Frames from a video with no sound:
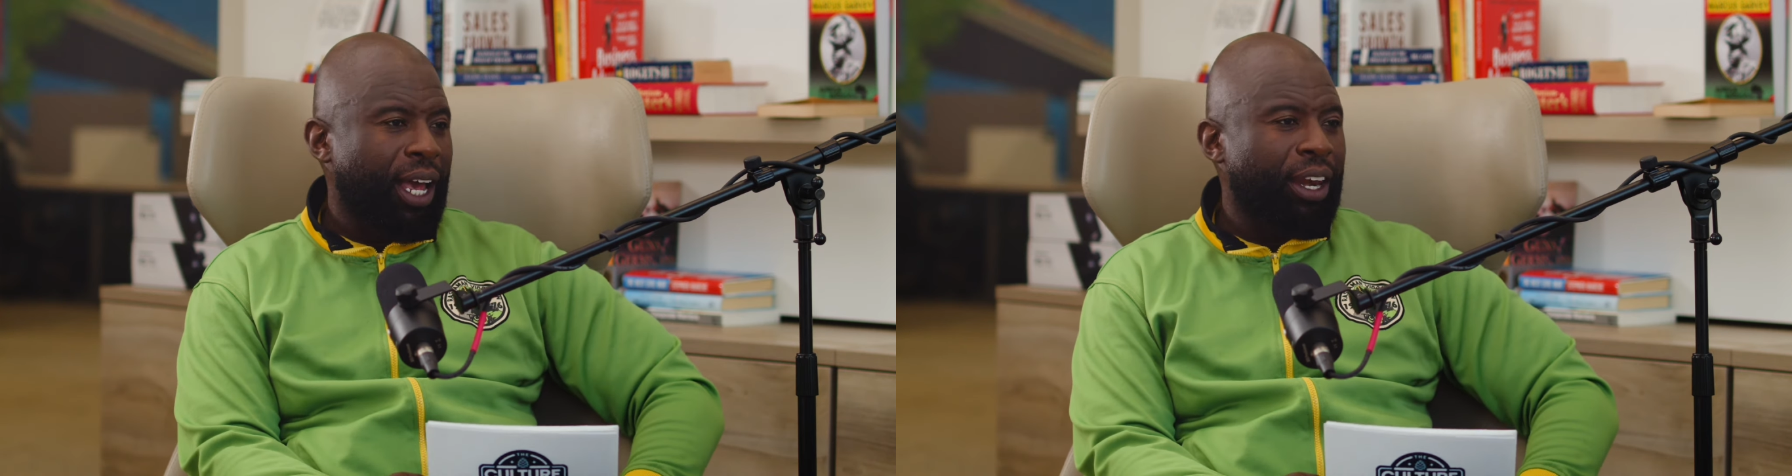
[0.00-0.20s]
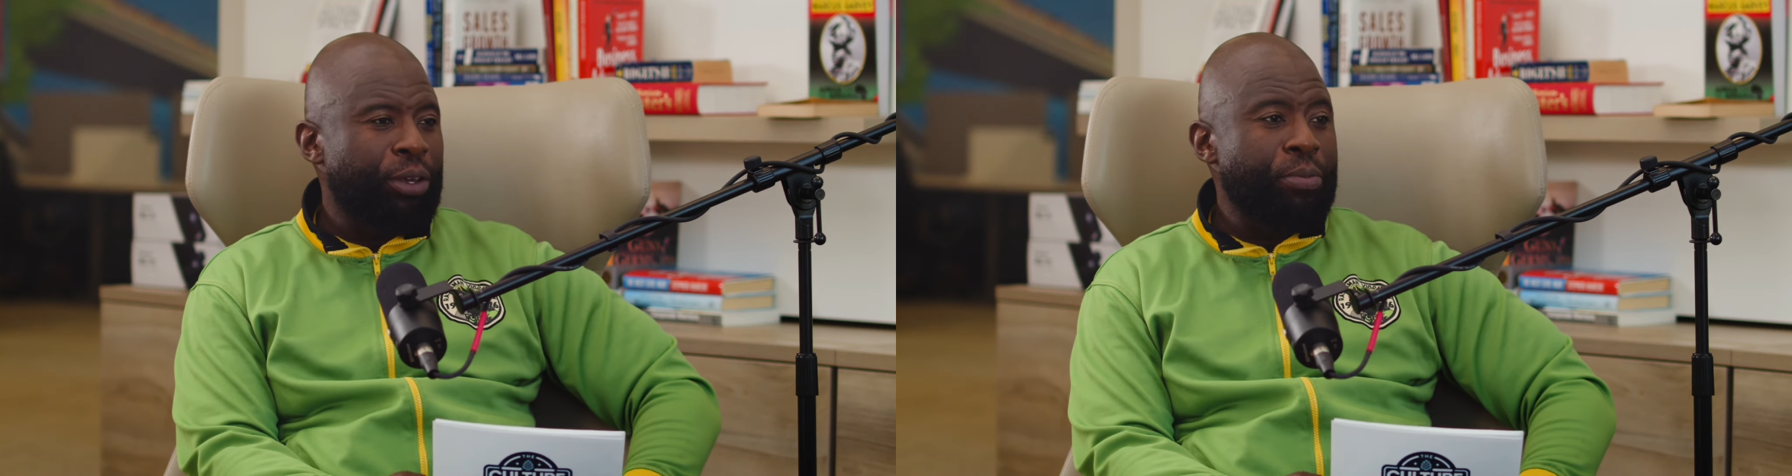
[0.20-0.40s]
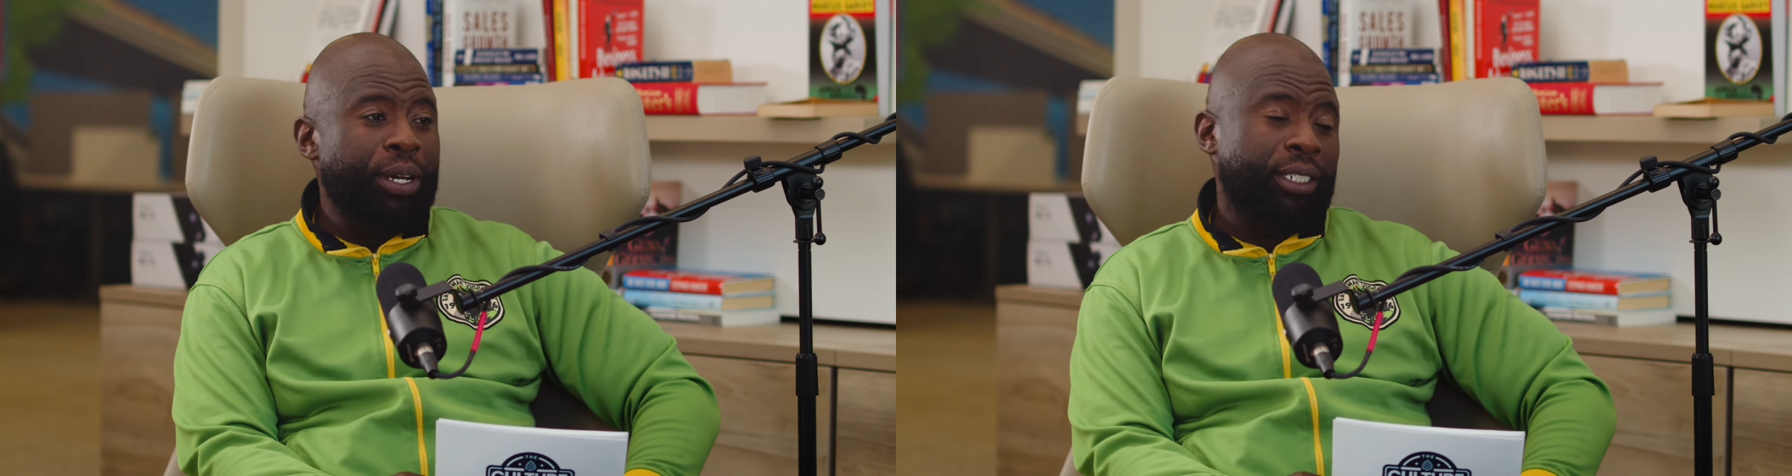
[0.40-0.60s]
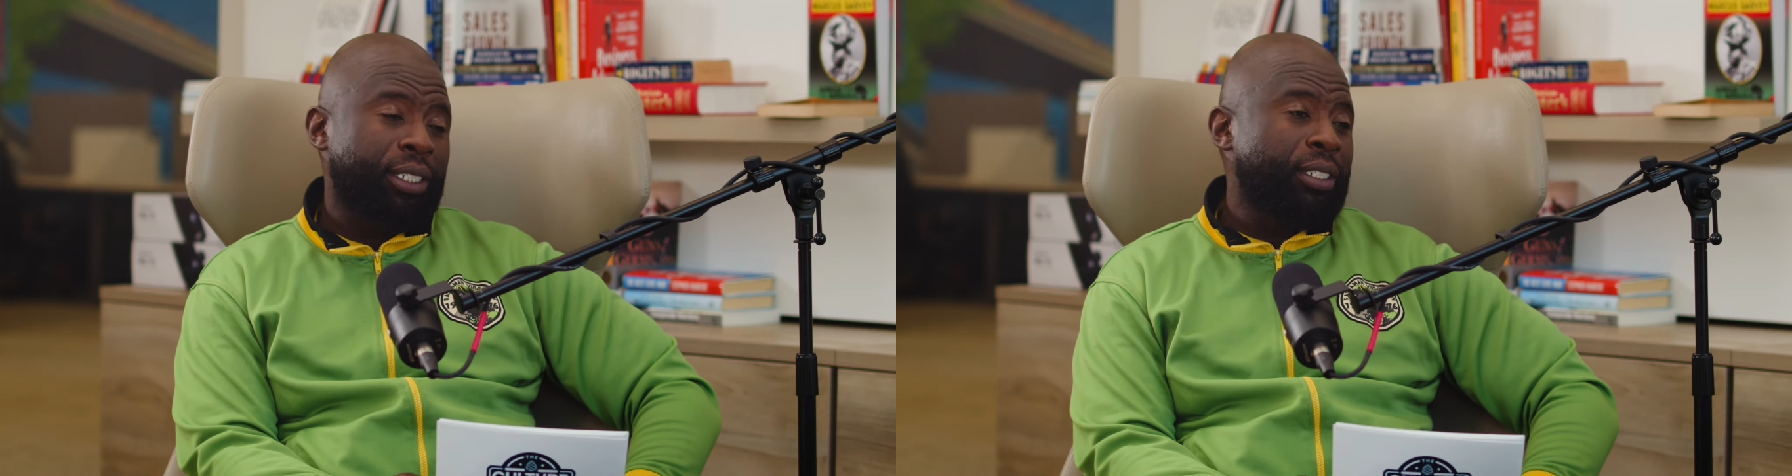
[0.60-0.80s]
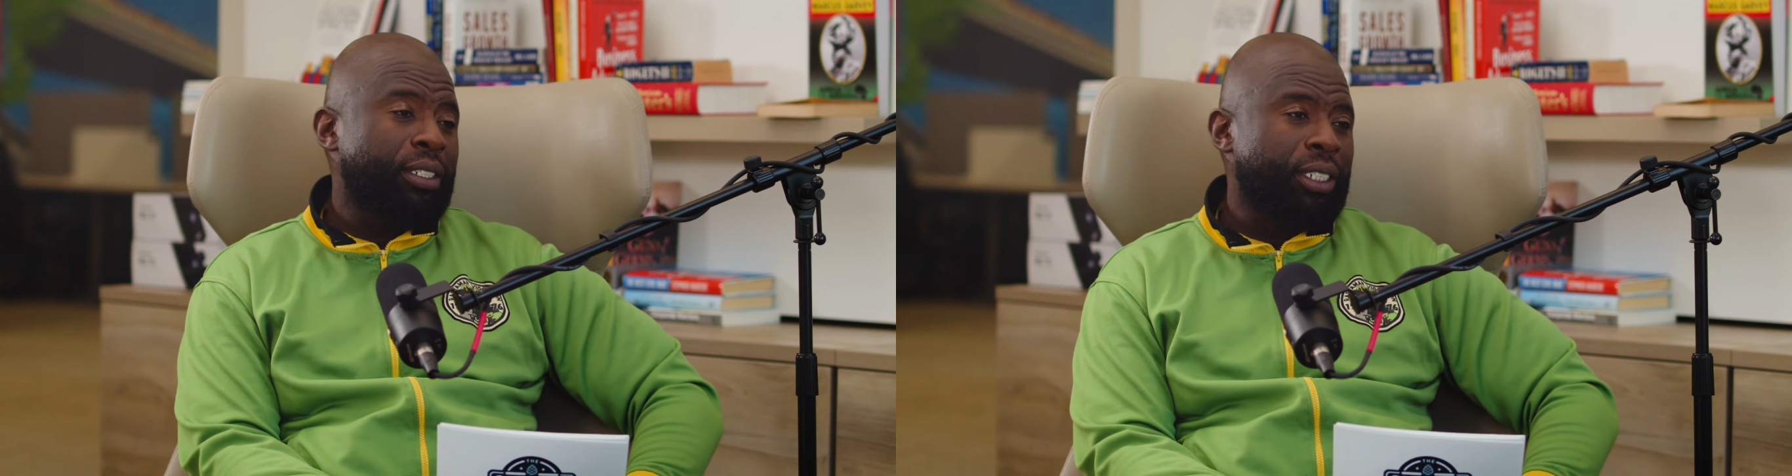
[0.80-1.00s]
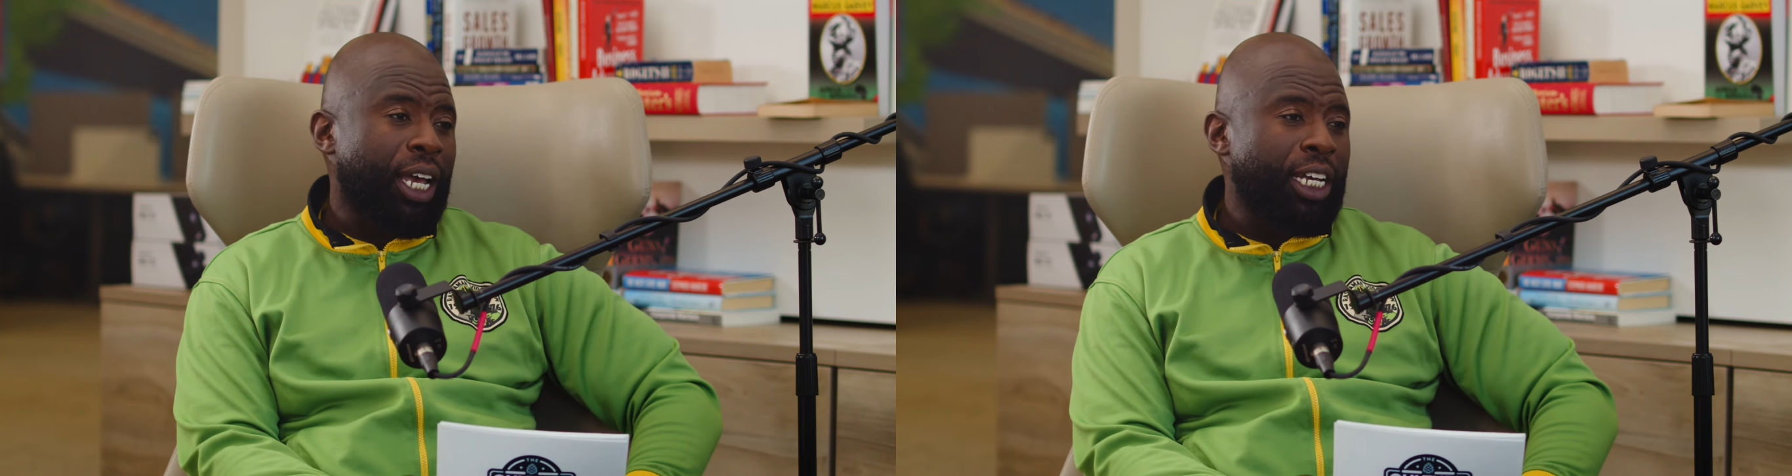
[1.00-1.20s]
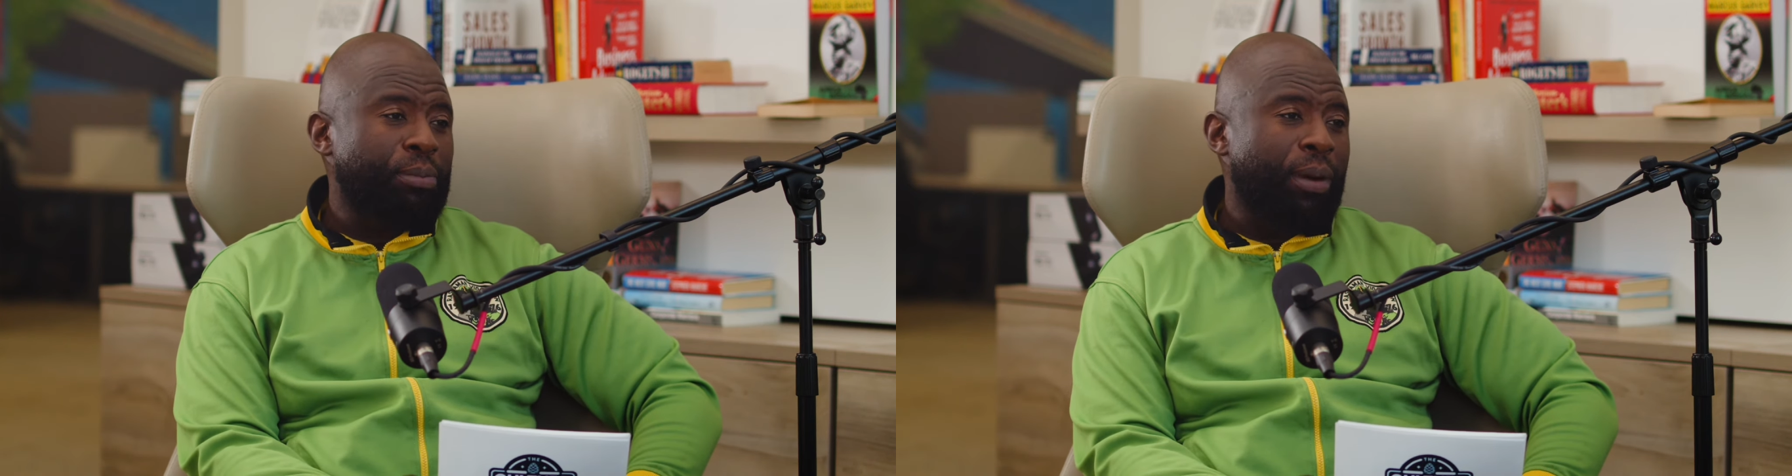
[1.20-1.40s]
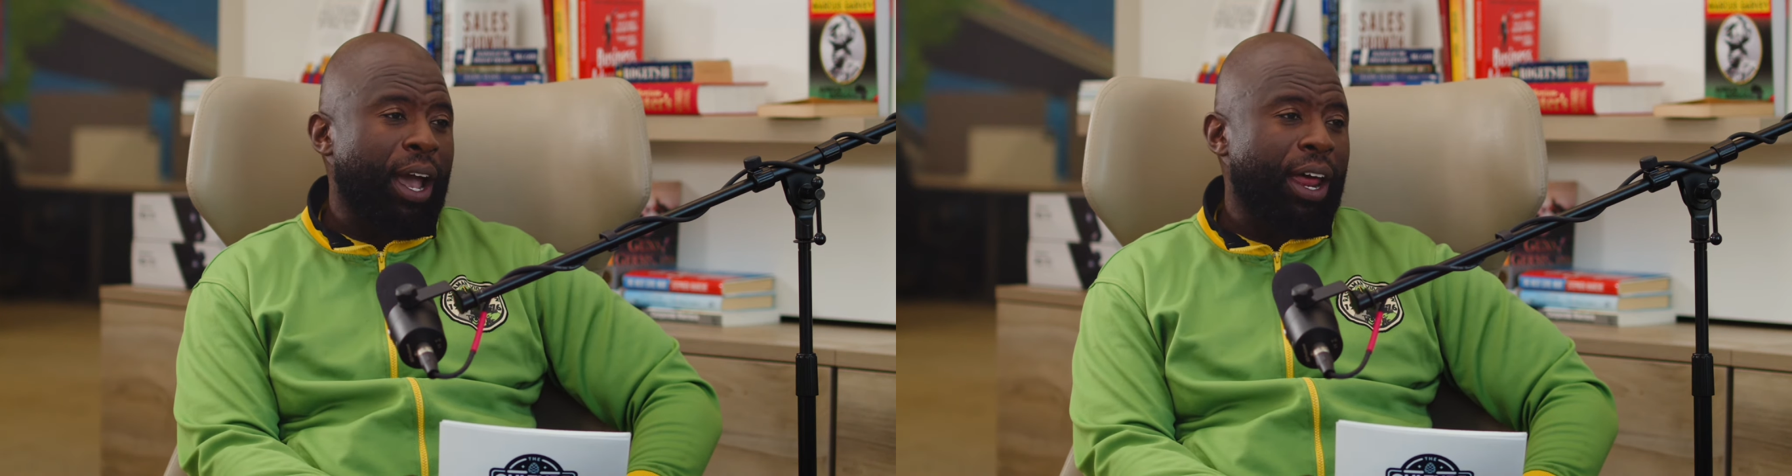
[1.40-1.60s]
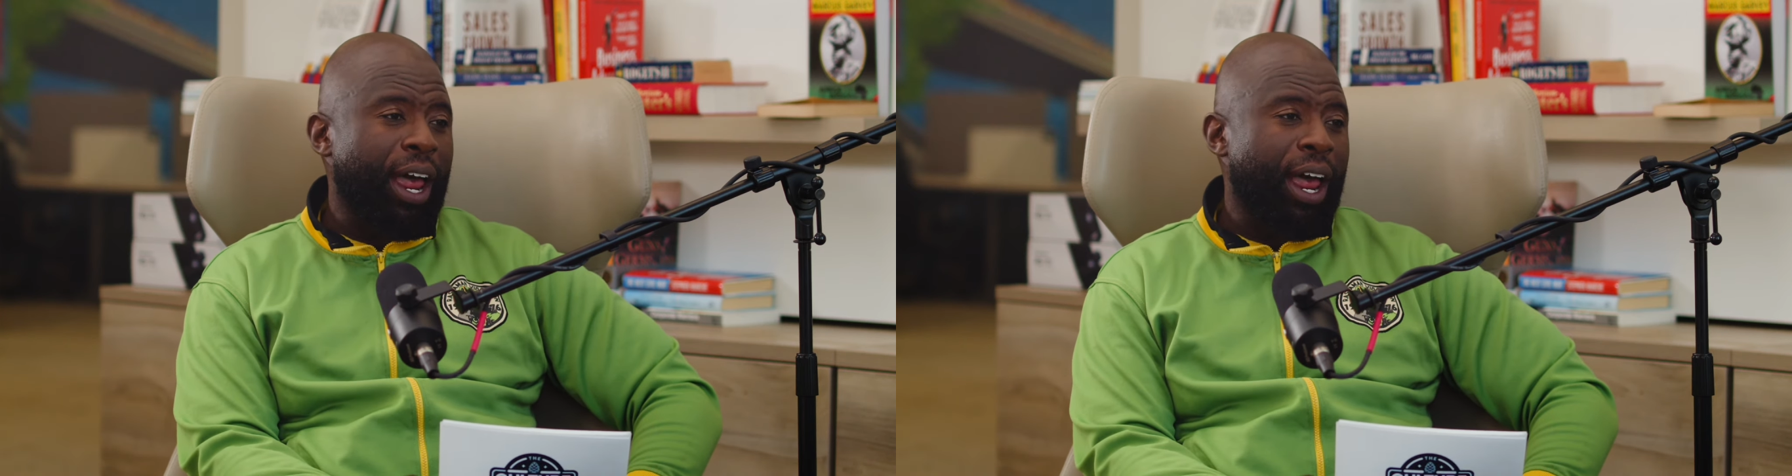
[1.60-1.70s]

I know you mentioned James Brown,